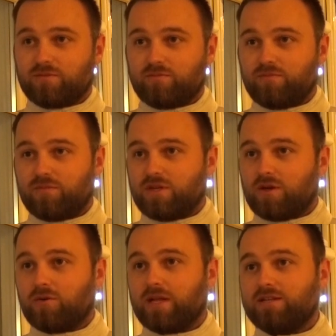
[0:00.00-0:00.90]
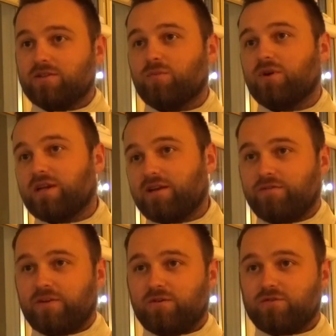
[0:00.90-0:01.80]
and we go late on, we're going to
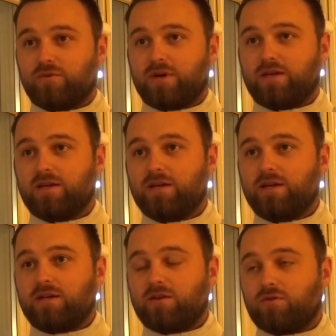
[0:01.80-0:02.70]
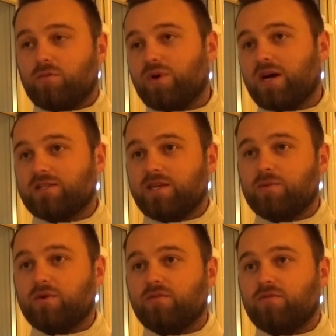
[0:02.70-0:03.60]
give fouls away. You know, they're a bright
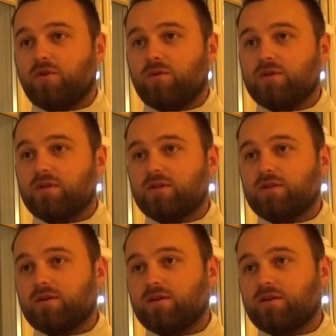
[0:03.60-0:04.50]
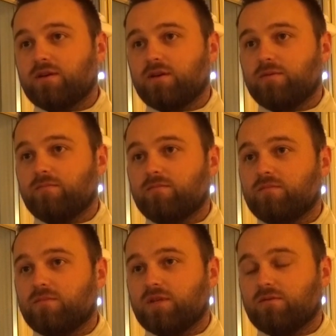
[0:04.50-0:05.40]
team going forward, and I think, you
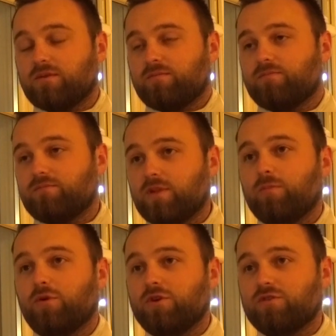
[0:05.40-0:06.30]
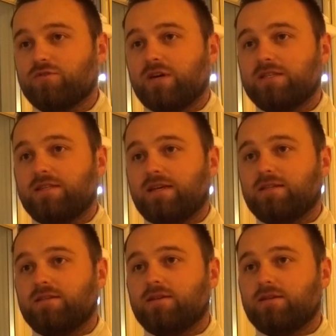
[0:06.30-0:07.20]
know, they punished us right at the
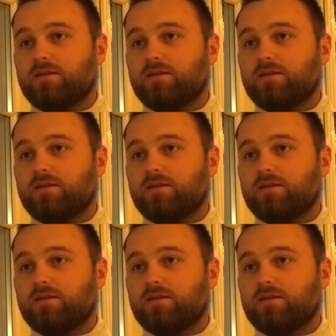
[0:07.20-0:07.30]
end.